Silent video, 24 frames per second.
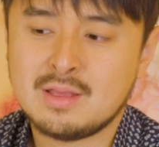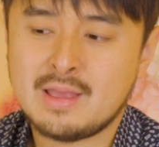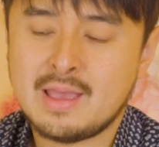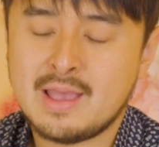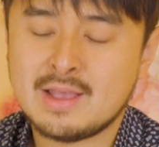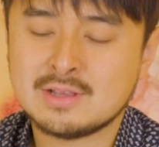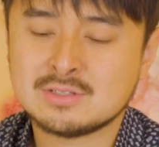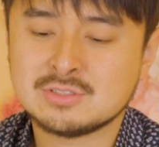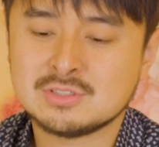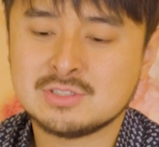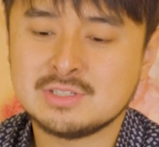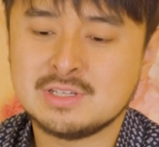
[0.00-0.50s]

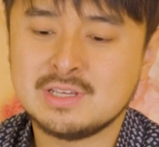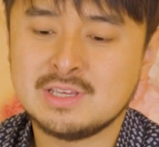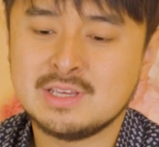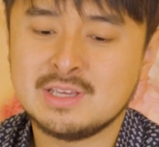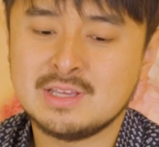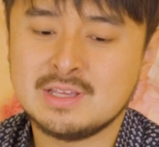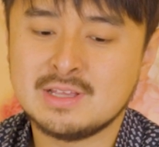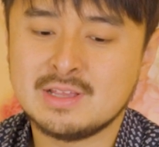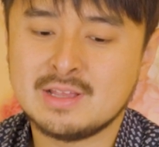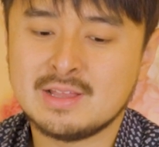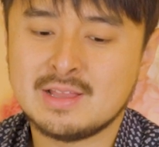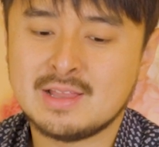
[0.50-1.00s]

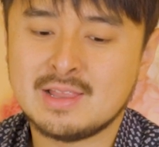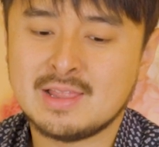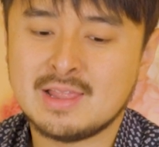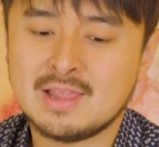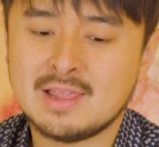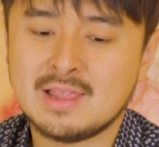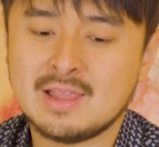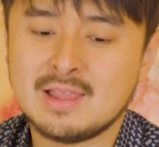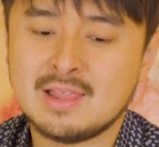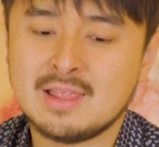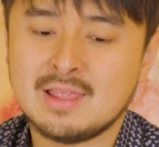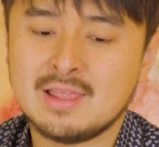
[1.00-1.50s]
Actually,
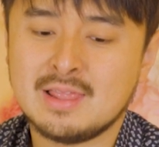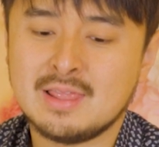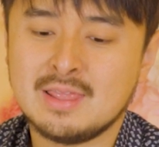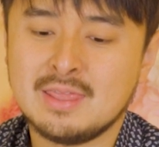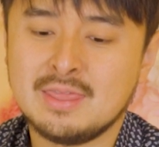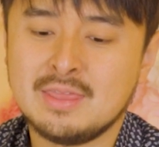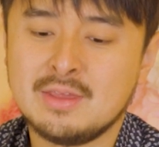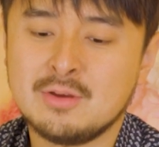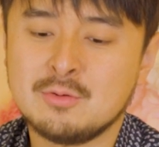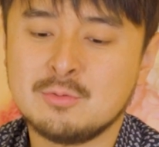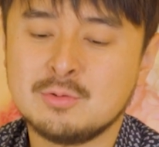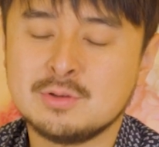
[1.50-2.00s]

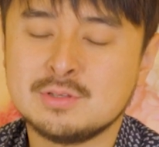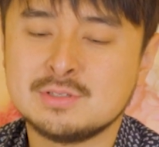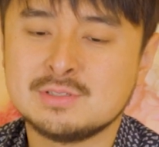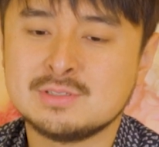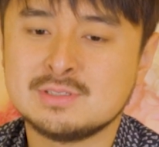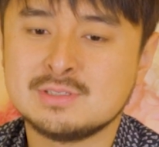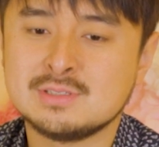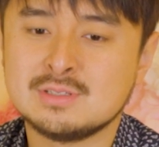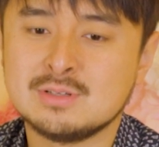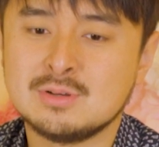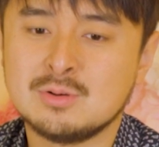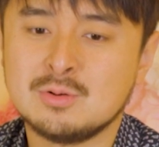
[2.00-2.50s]
there
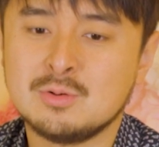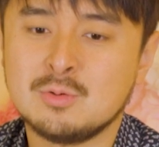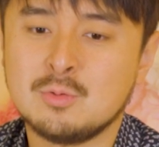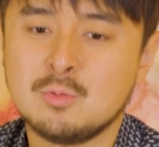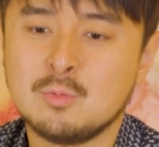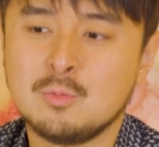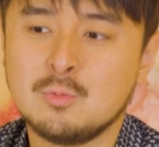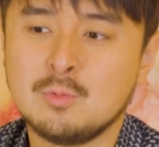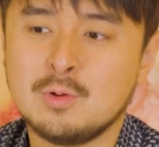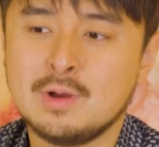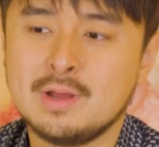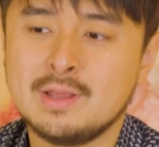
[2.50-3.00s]
was
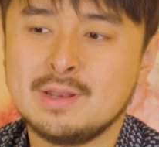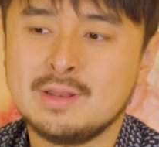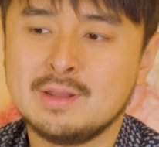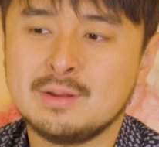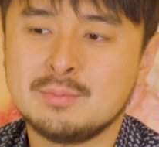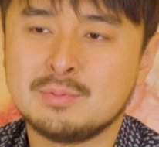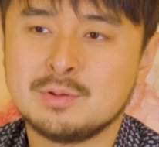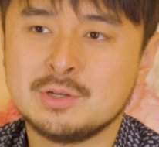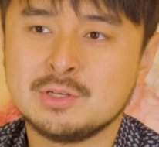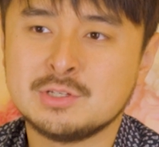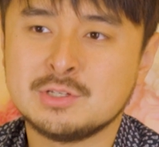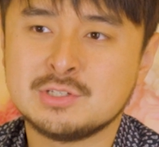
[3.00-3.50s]
one
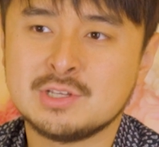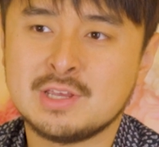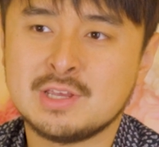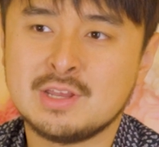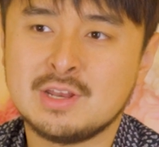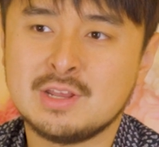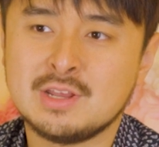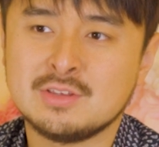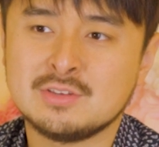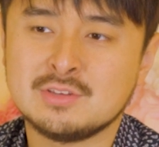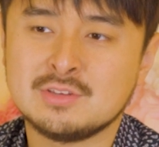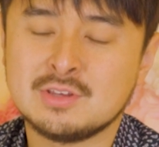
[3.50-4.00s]

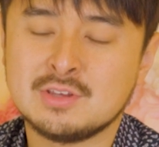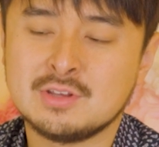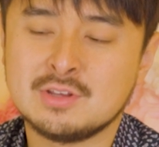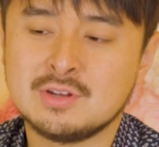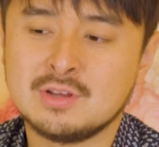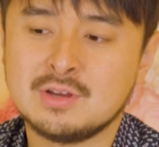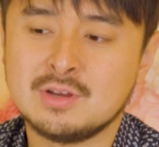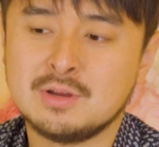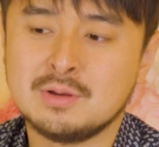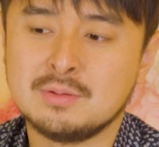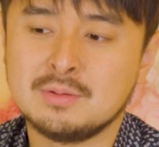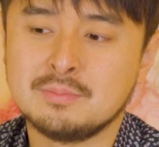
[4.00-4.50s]
appreciation
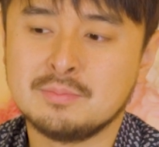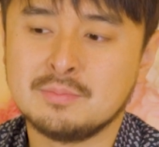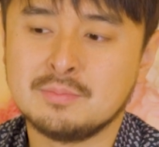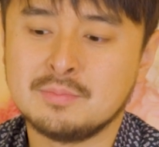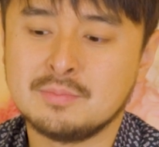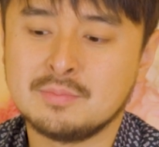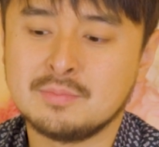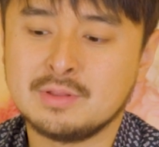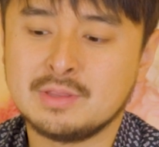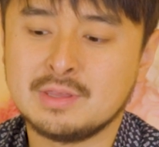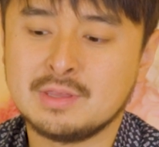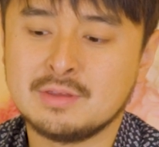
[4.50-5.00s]

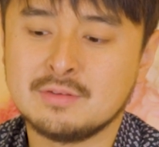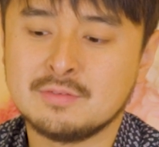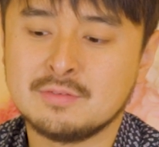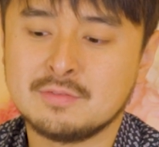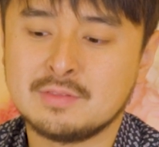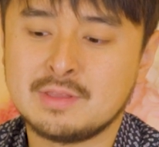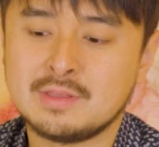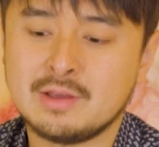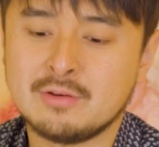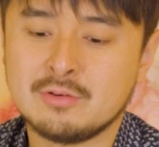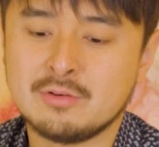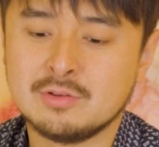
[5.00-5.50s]

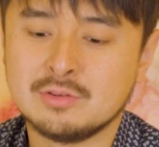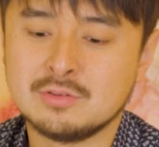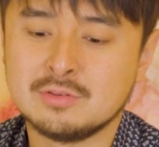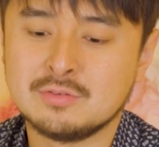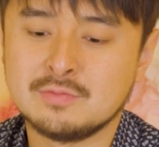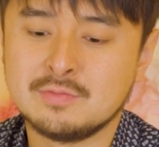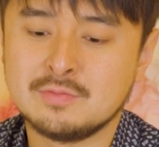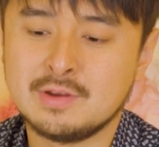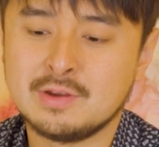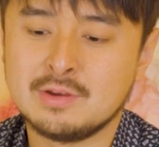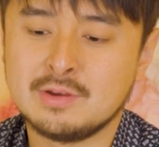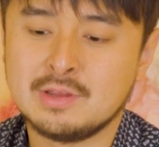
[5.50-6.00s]
gift that was
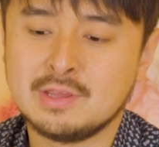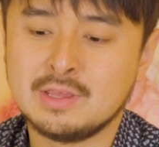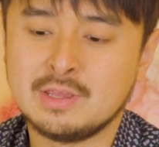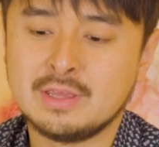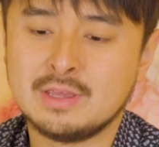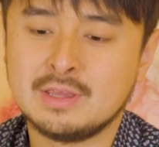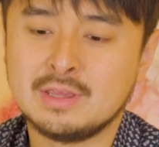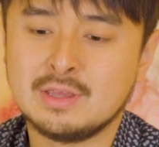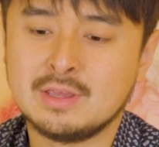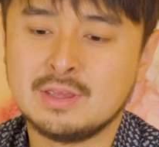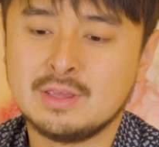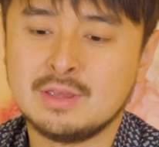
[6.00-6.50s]

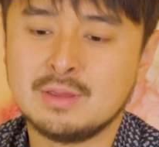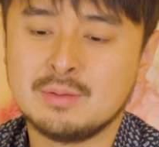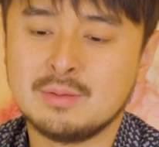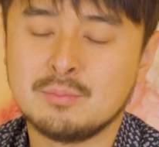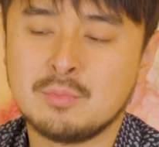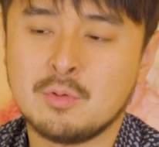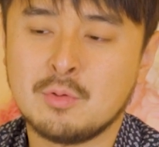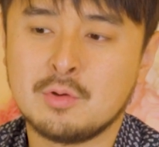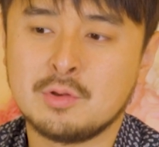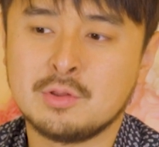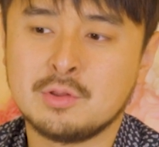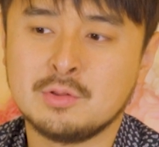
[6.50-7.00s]
very
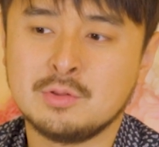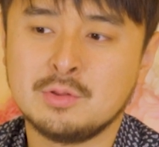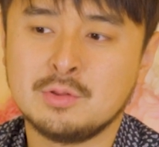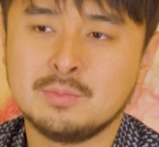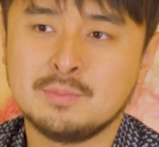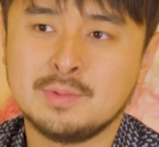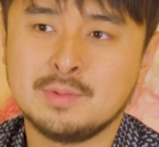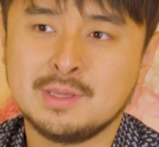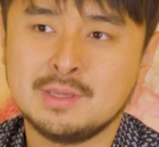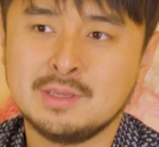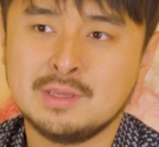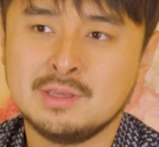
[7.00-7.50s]
important to
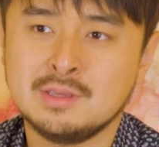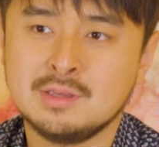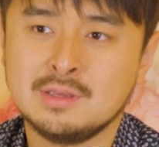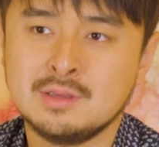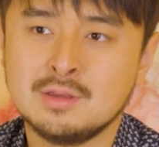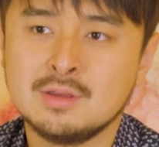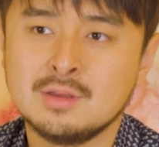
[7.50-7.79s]
me.